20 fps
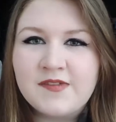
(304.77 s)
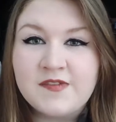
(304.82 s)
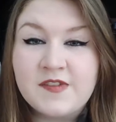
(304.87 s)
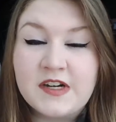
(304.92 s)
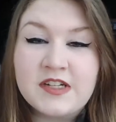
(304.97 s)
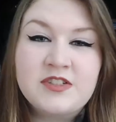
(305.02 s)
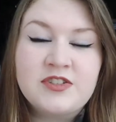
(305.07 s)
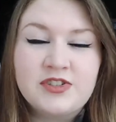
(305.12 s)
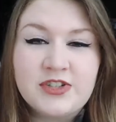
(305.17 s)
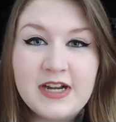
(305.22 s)

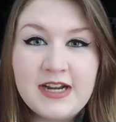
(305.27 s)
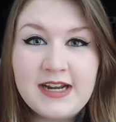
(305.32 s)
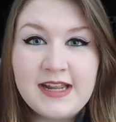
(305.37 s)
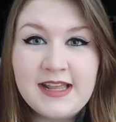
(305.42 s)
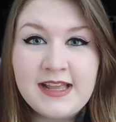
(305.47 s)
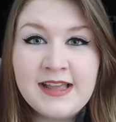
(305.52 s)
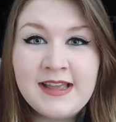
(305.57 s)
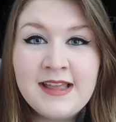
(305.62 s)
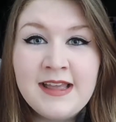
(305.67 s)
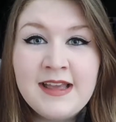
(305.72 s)

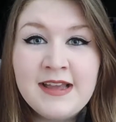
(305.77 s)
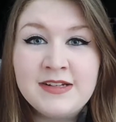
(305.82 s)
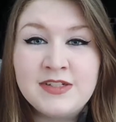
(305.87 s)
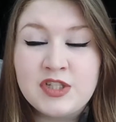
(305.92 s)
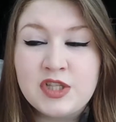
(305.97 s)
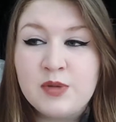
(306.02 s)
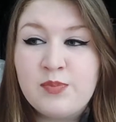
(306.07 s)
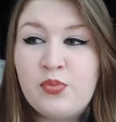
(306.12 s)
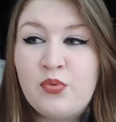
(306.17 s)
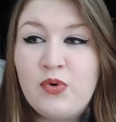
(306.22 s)
frustrating
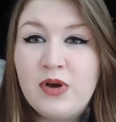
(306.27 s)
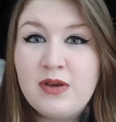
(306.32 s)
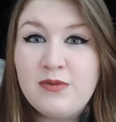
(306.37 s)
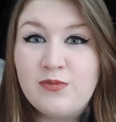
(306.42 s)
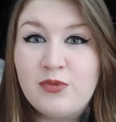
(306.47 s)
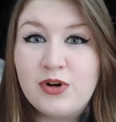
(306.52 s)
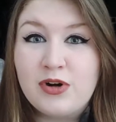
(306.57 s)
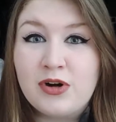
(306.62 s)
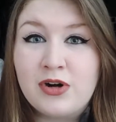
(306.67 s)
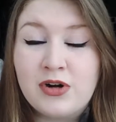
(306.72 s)
to the
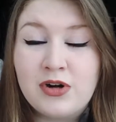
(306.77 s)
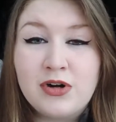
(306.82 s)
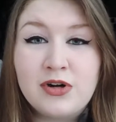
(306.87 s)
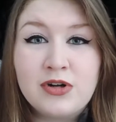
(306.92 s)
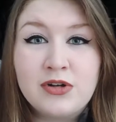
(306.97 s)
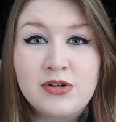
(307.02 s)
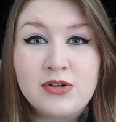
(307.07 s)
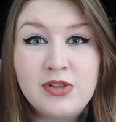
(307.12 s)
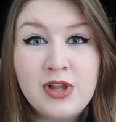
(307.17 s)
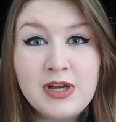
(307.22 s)
point where her
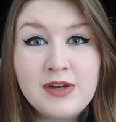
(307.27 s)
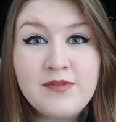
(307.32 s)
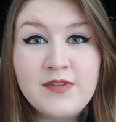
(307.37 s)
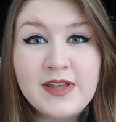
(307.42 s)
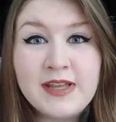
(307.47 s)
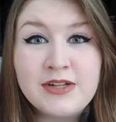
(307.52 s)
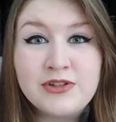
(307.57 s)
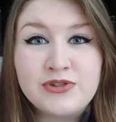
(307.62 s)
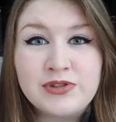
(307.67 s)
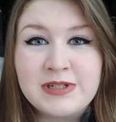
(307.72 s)
love
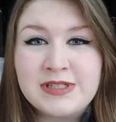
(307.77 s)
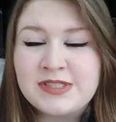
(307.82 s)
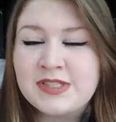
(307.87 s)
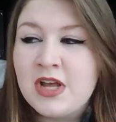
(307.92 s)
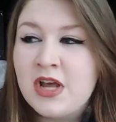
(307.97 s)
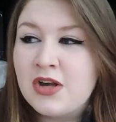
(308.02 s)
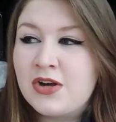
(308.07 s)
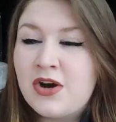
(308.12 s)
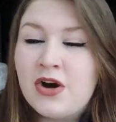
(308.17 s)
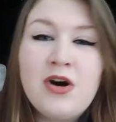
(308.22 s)
interest
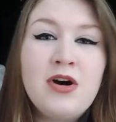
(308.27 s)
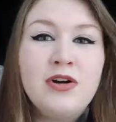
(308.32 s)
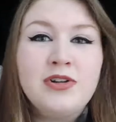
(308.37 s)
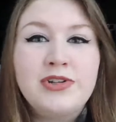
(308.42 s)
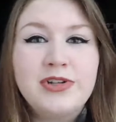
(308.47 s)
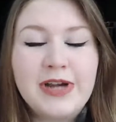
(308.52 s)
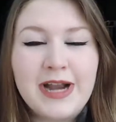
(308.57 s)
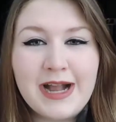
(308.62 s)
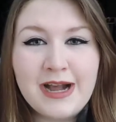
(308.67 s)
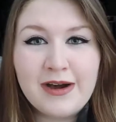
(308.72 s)

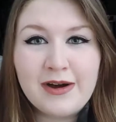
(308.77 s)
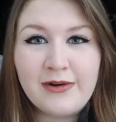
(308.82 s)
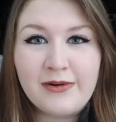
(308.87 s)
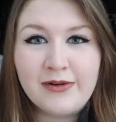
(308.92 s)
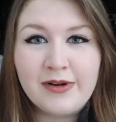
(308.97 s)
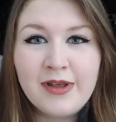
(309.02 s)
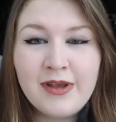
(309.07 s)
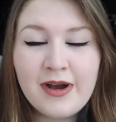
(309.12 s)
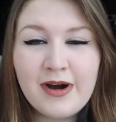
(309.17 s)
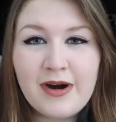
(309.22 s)
called her out